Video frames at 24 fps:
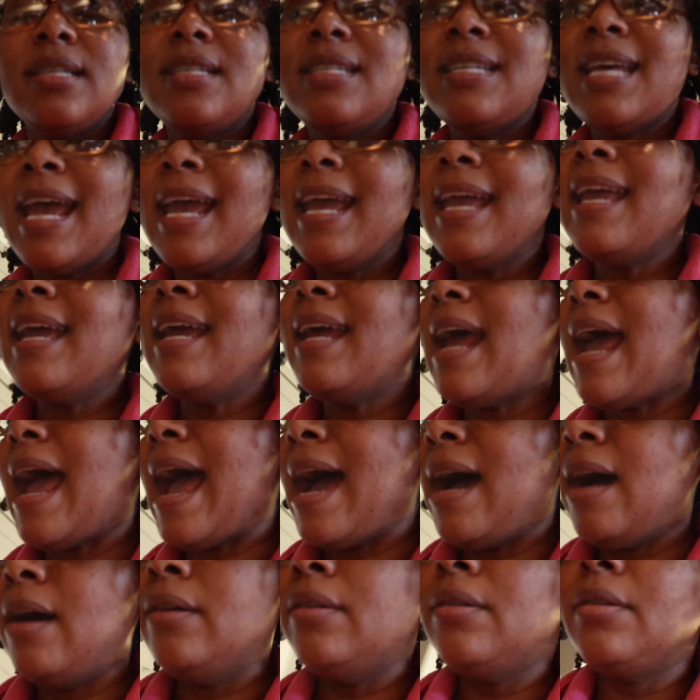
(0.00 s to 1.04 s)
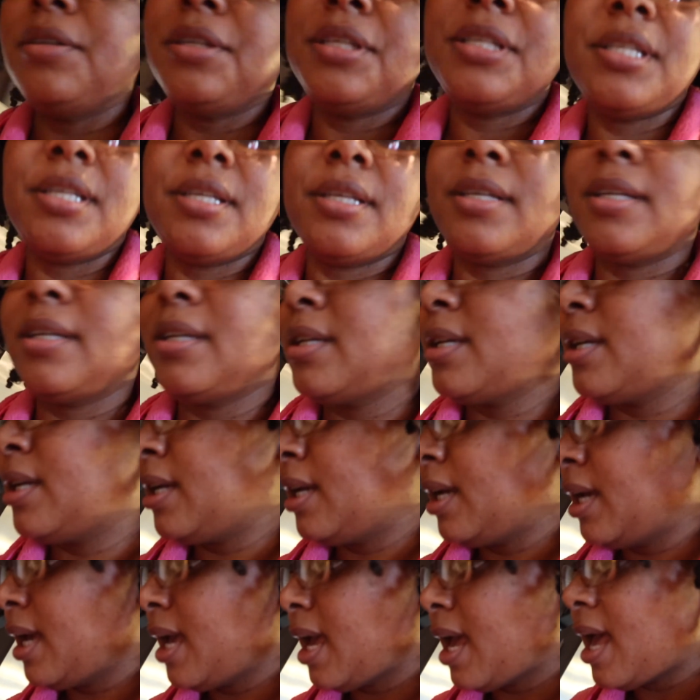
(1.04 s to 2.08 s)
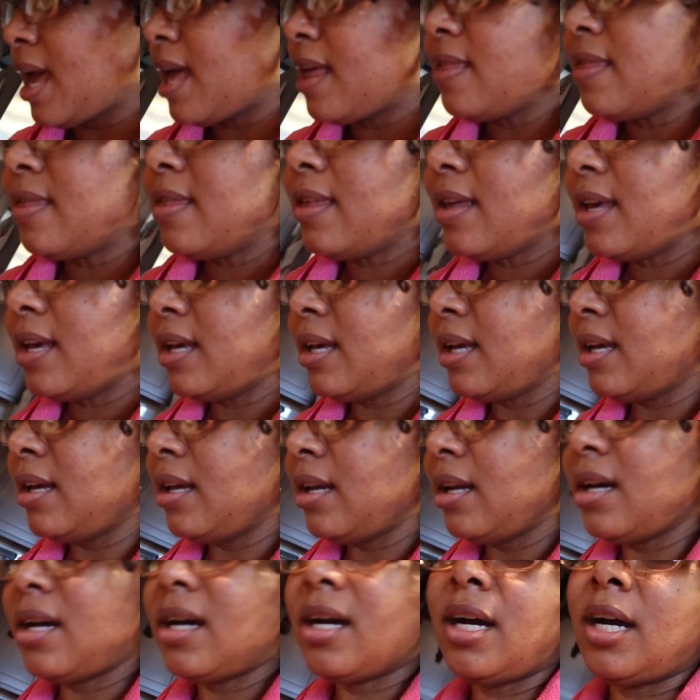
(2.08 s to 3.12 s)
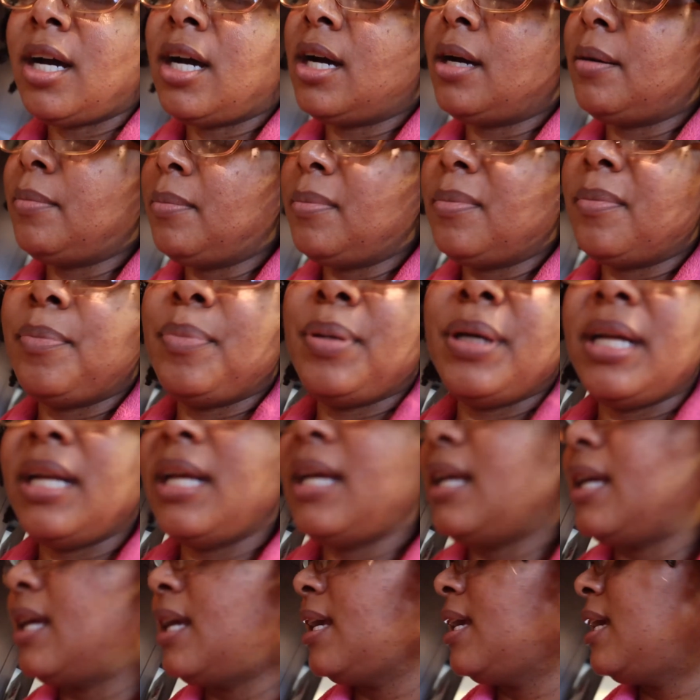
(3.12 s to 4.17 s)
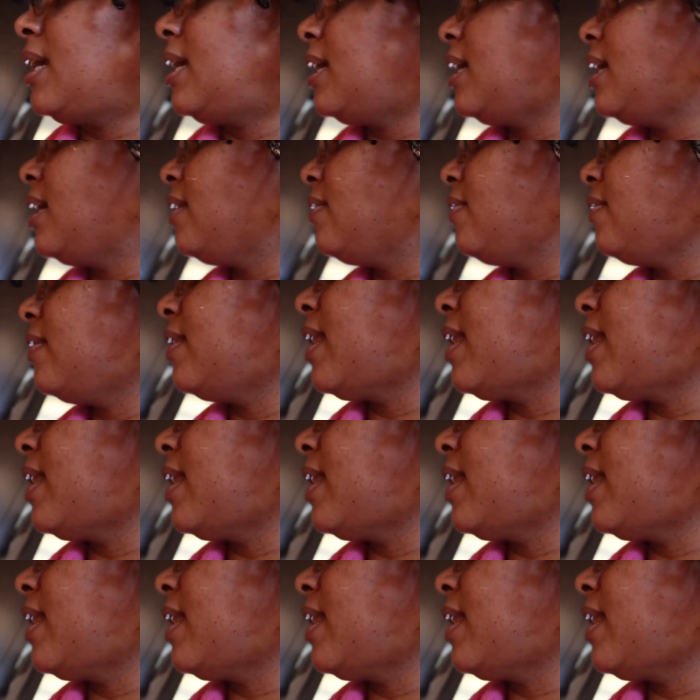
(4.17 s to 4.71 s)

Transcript: take it out and then put it in